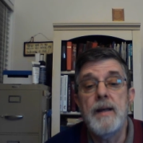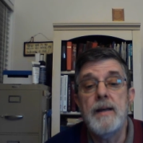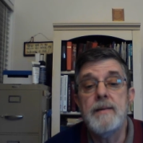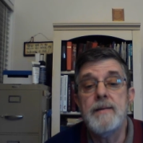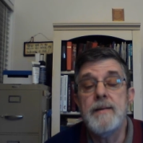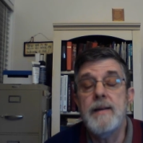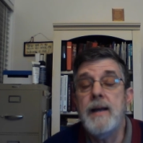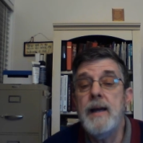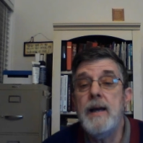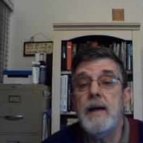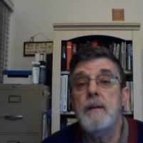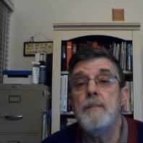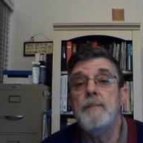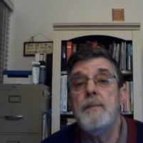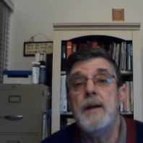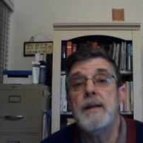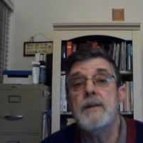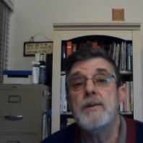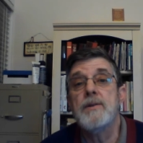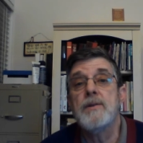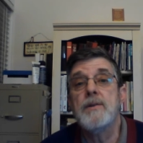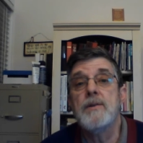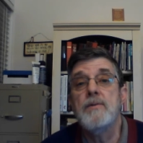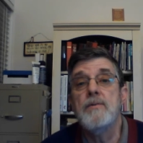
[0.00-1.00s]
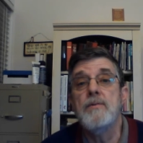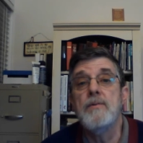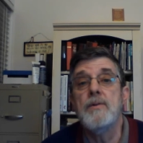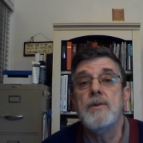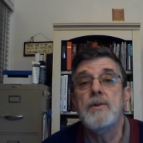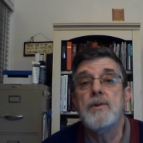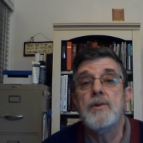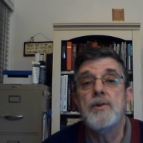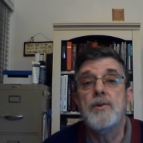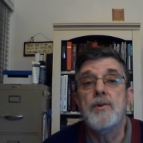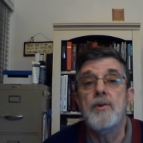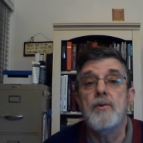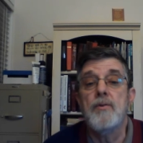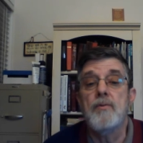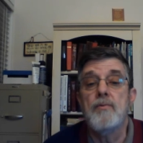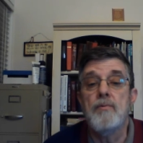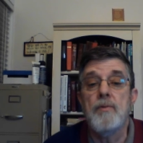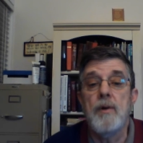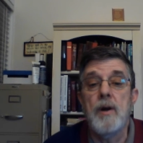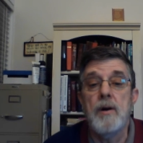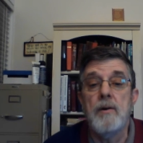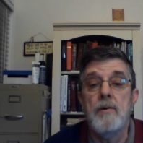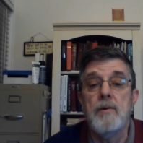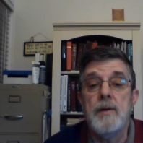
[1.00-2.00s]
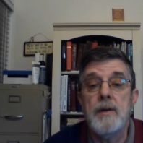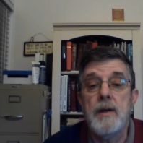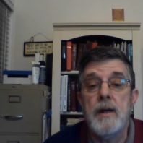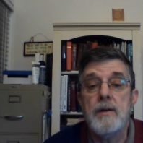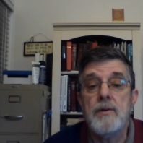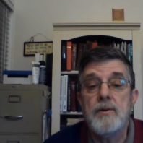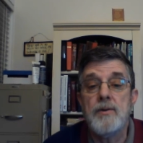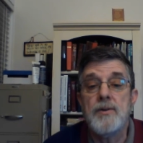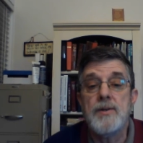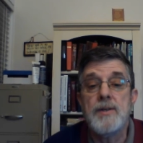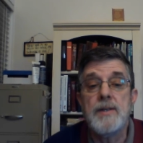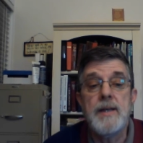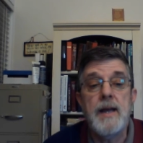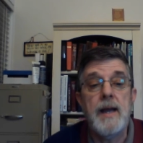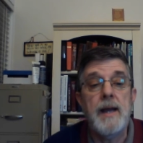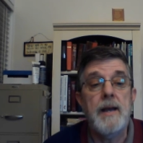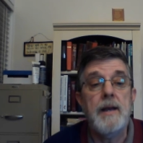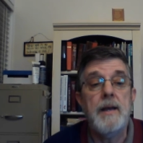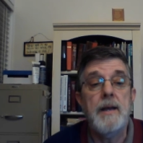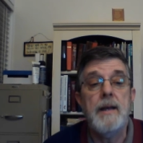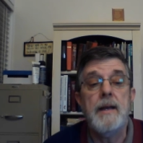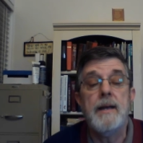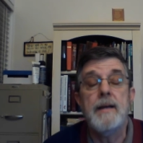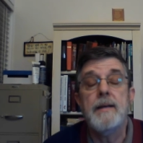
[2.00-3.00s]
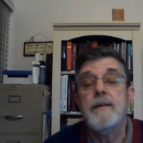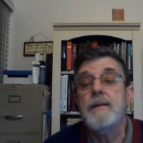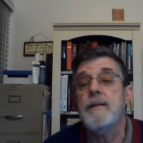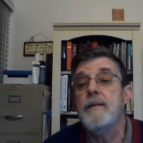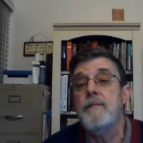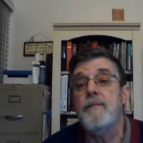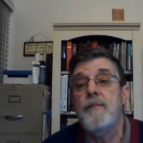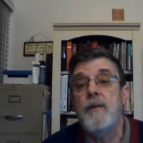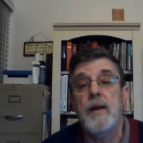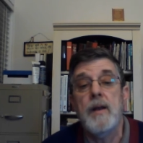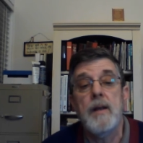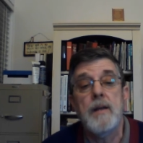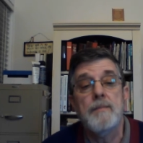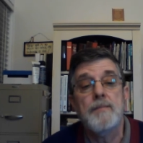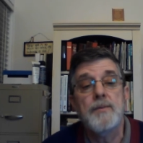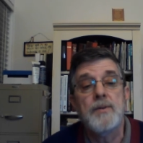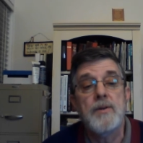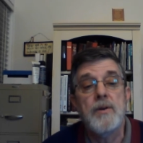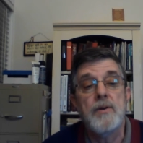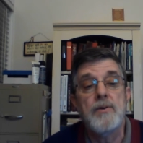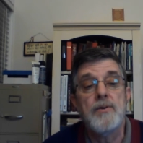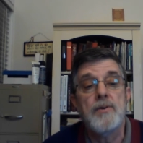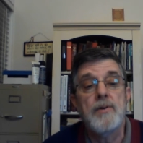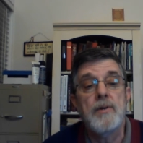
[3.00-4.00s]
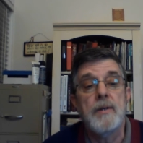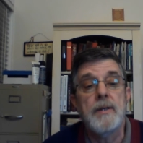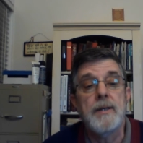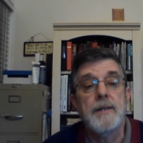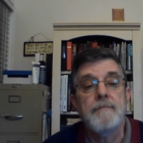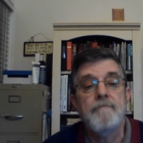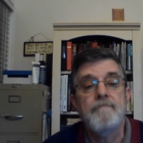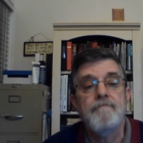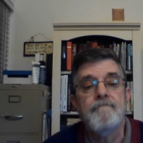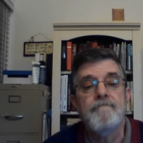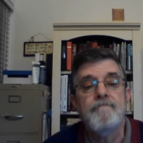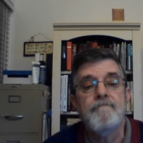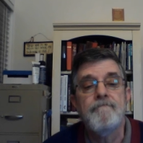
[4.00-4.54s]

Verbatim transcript: as they help that student to grow in understanding and to develop socially.